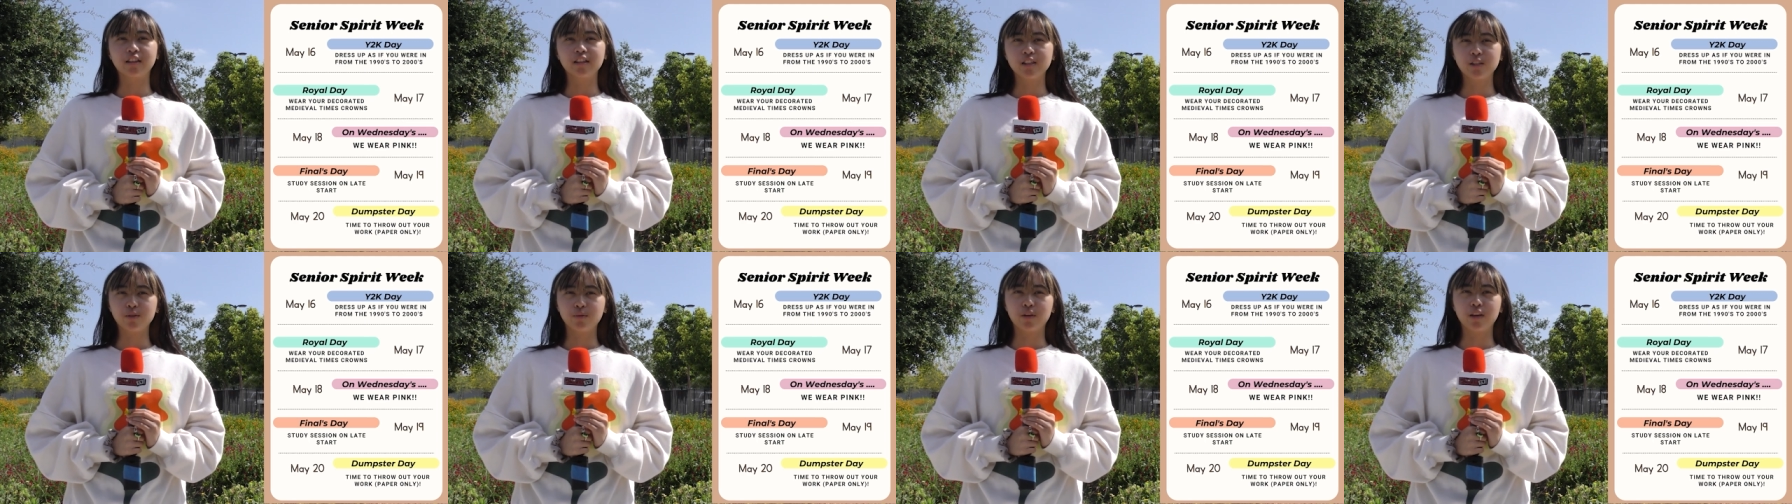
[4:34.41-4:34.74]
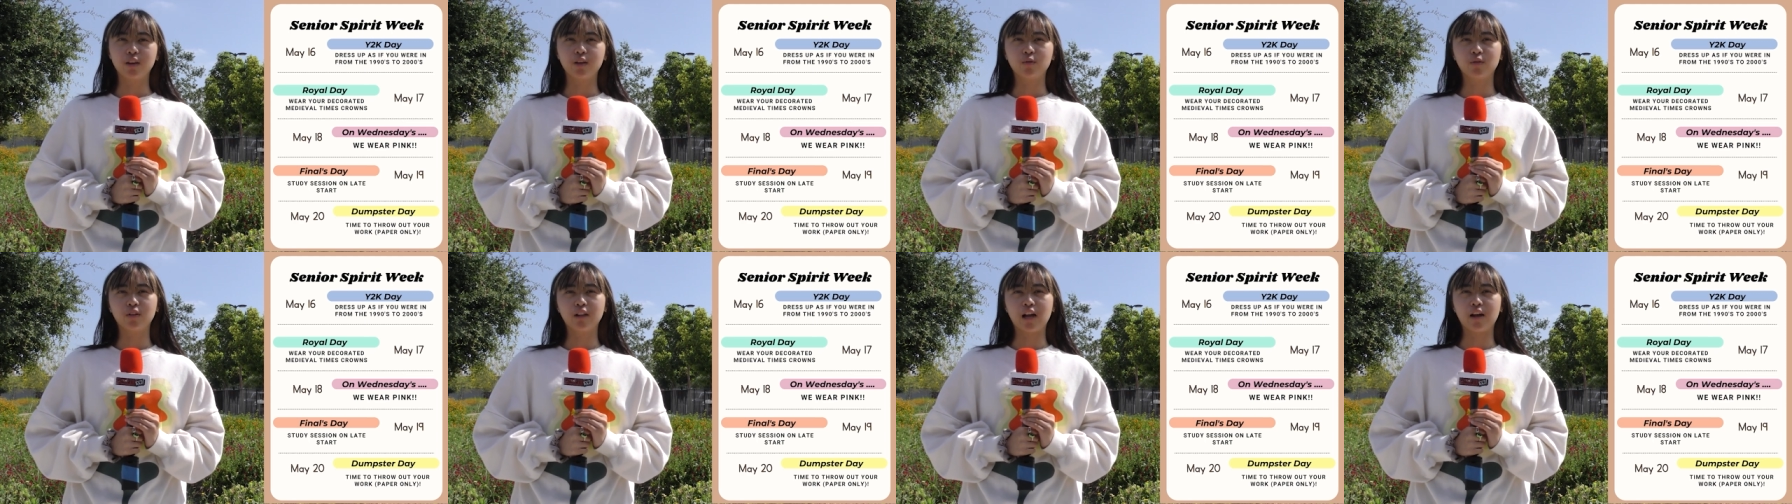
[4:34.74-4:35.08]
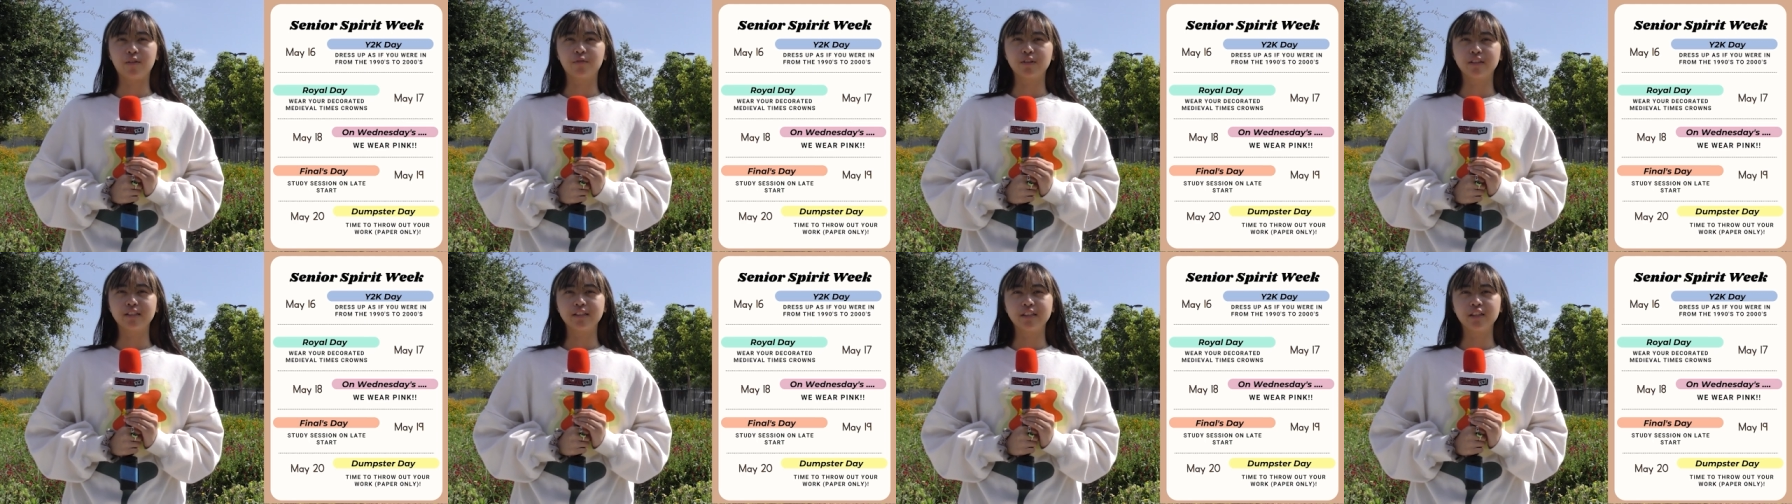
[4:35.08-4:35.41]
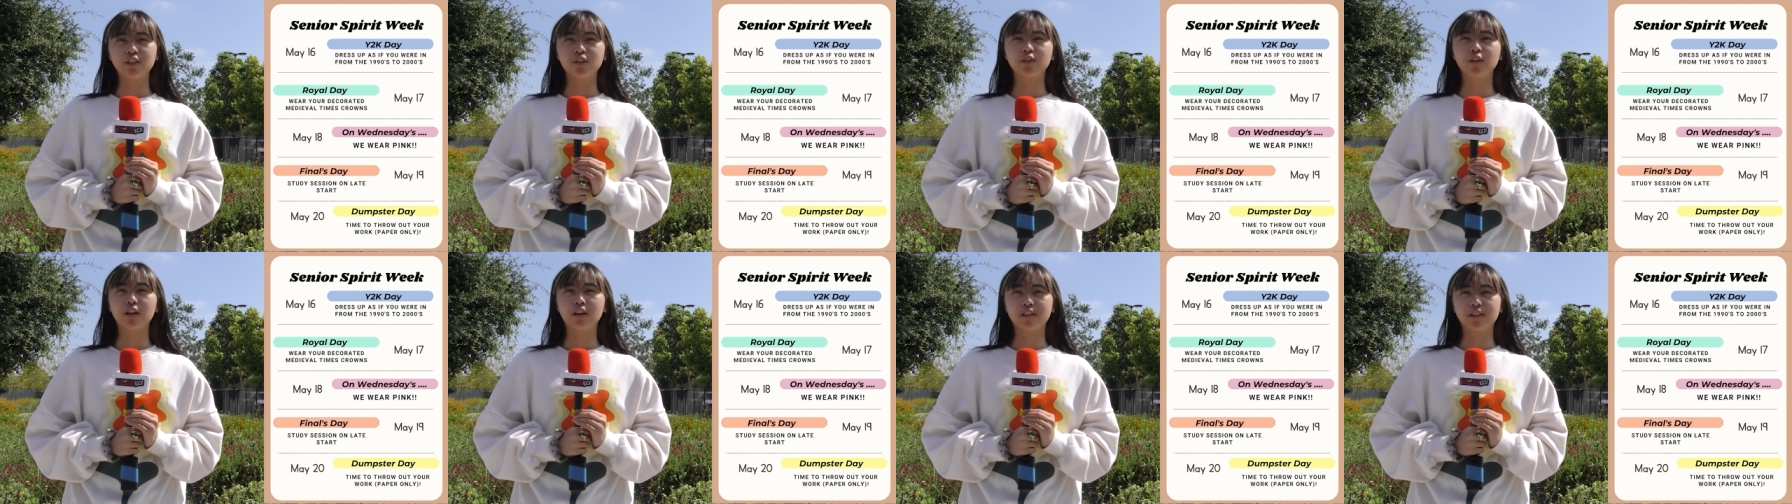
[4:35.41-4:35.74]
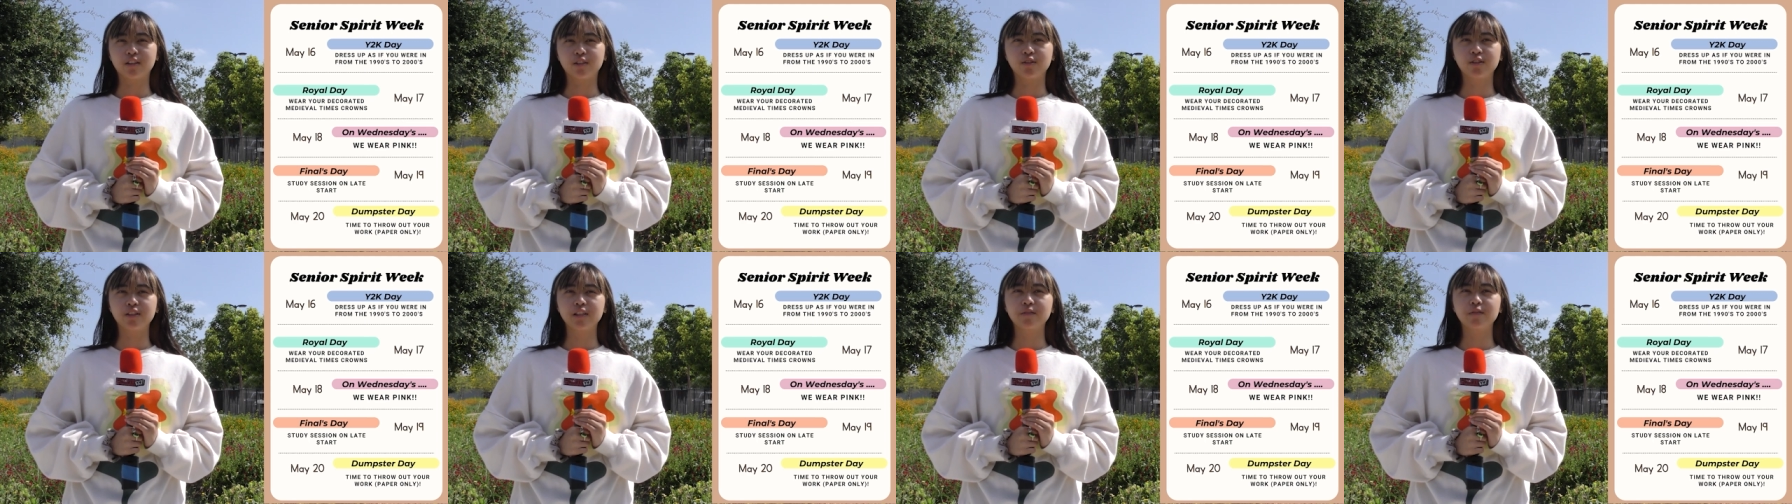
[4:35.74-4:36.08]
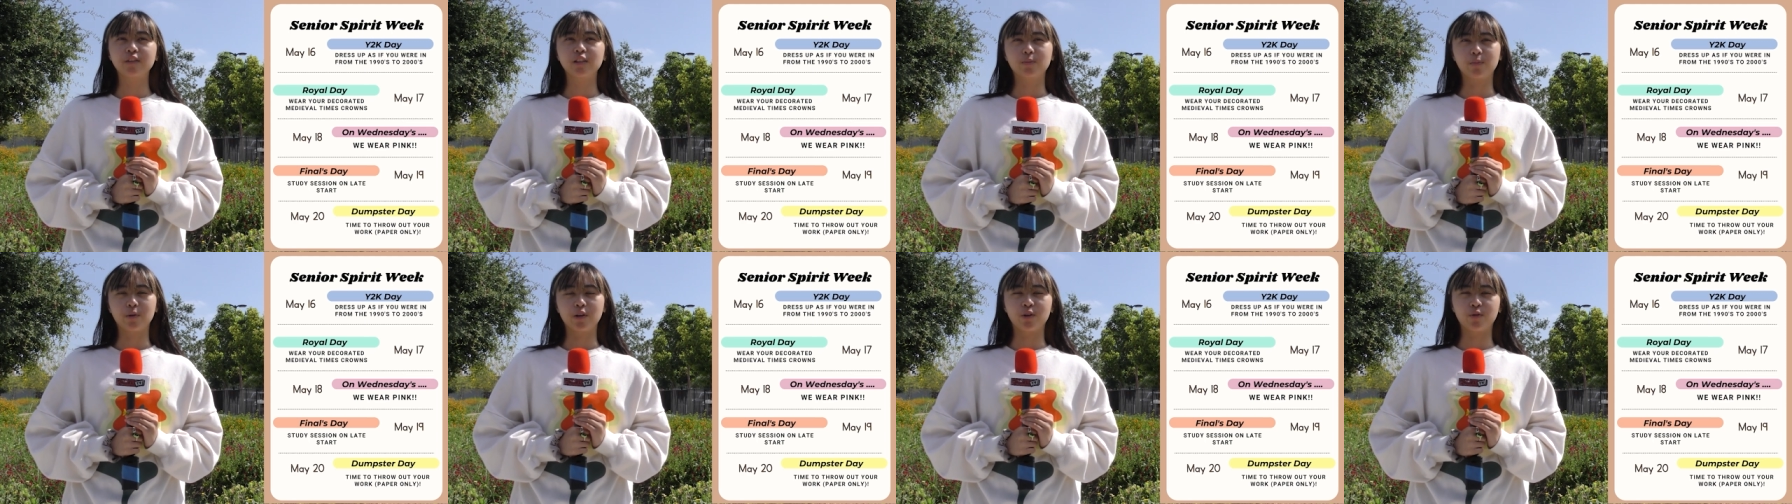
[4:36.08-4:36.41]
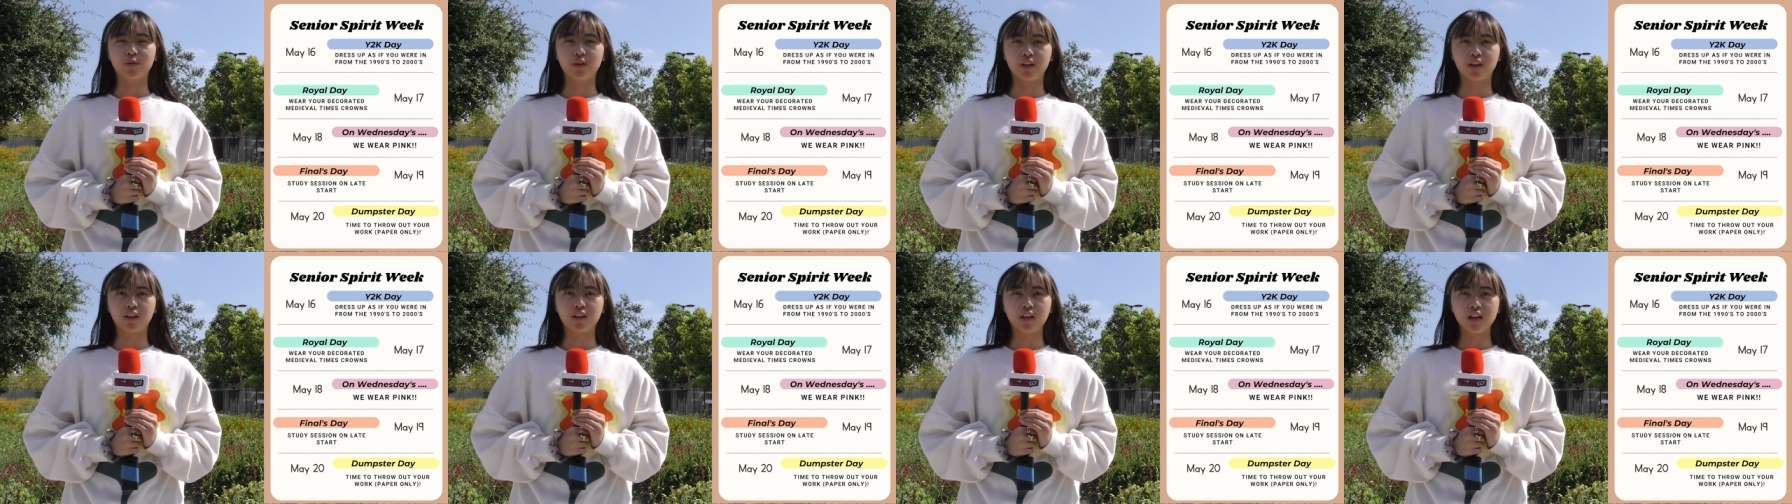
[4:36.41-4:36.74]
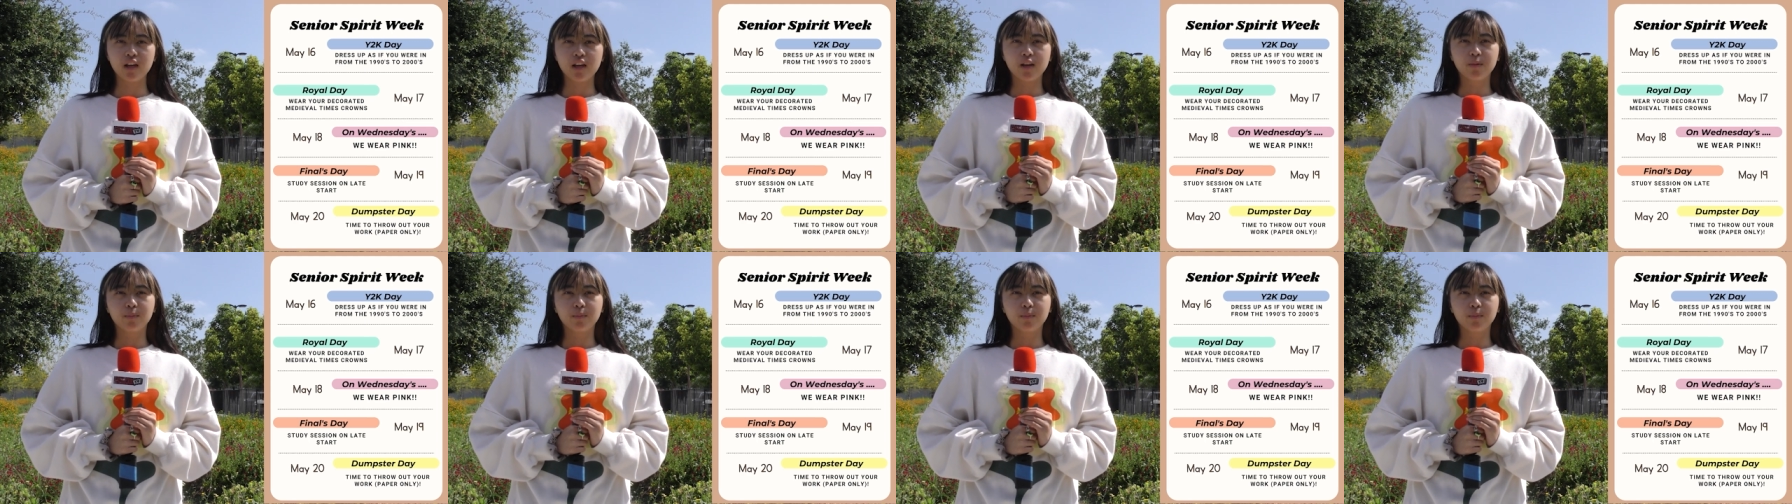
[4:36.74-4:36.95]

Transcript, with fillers: this week we'll have a senior exclusive Spirit Week.